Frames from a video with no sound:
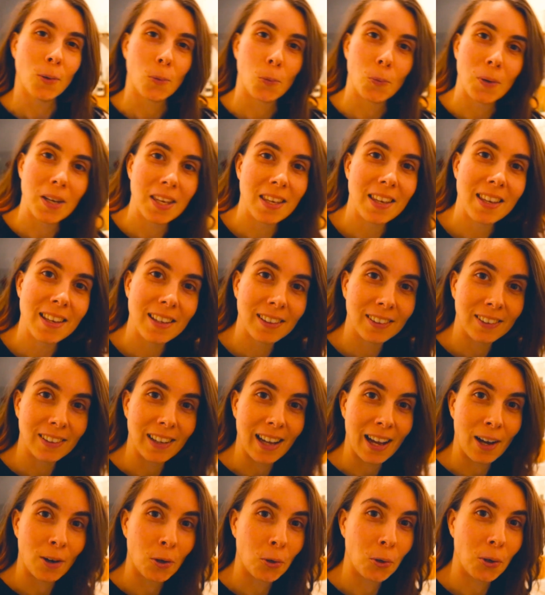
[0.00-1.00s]
We hear
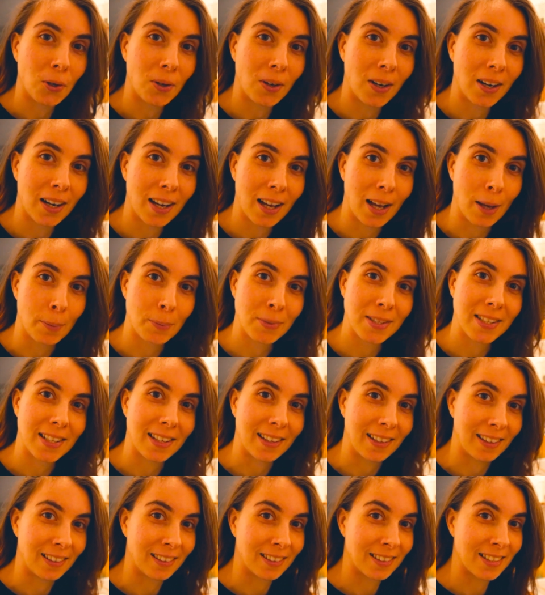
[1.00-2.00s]
our
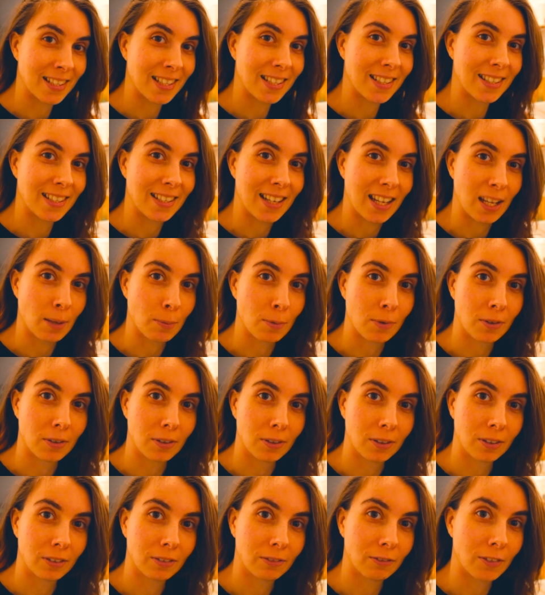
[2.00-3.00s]
upstairs
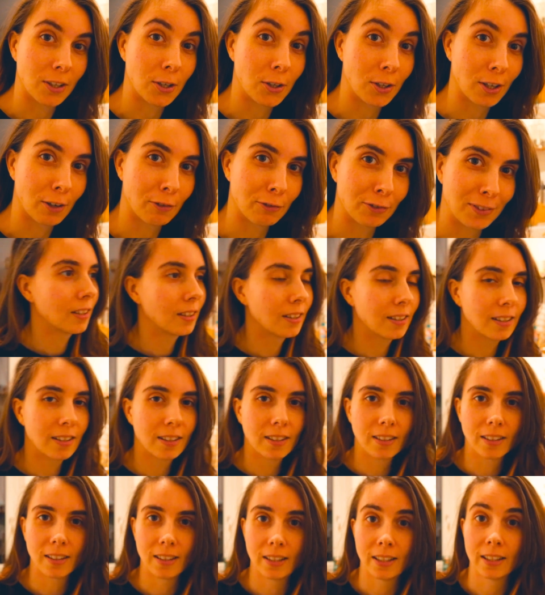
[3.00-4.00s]
neighbor very
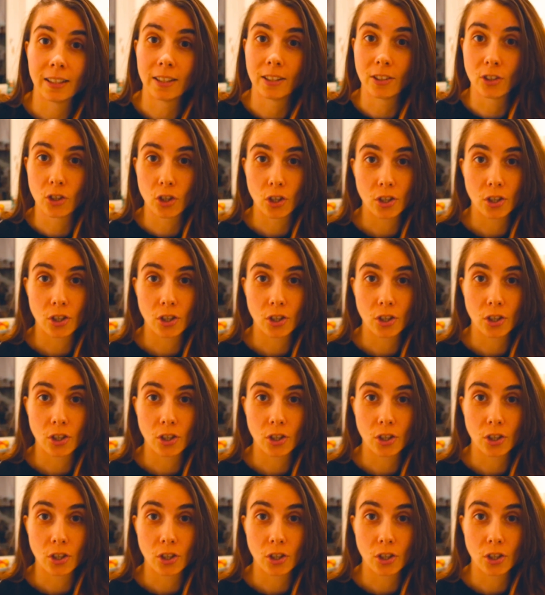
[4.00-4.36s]
often.